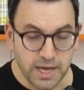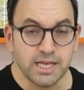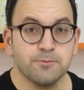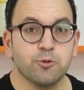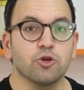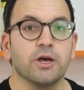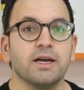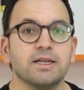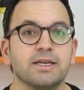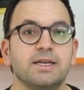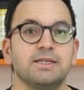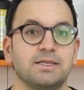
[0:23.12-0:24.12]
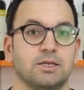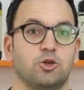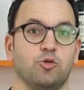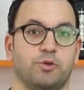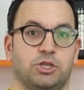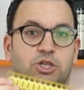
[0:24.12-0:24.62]
Today's product is
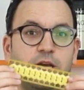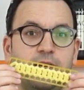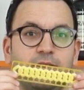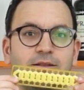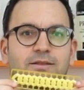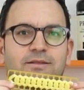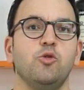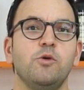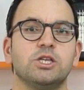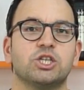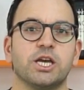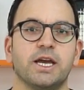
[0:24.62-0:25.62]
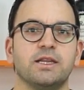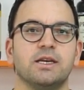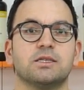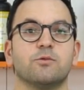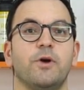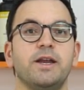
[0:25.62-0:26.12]
Cuban chain. Cuban chain
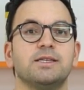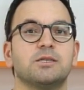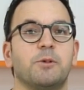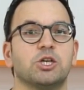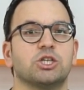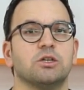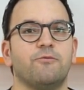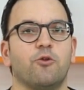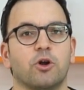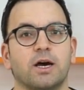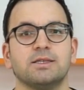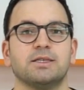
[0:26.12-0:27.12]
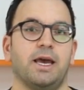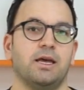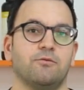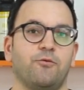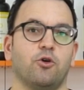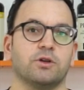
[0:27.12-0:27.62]
is very special for us
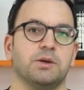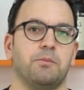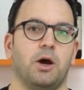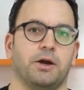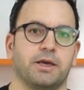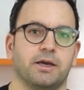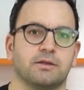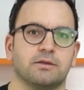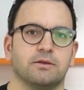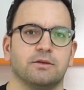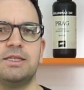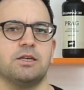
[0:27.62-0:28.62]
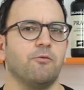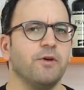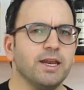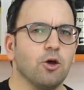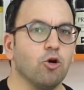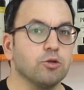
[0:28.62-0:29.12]
and for the market. It's a
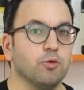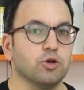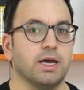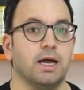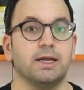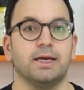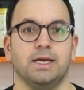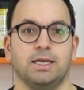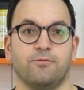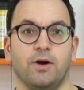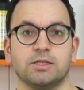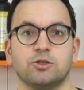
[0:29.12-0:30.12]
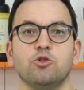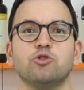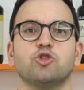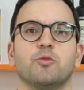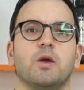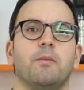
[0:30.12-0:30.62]
very old model. It was
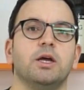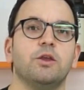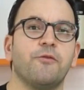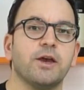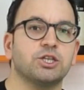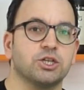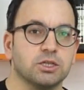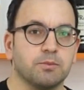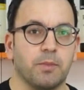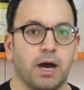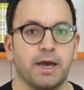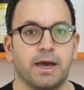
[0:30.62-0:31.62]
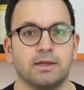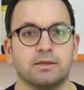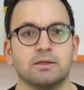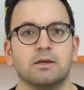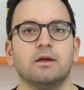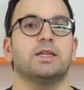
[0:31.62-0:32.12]
used to be manufactured by hands.
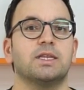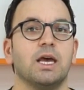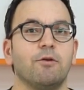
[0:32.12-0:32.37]
With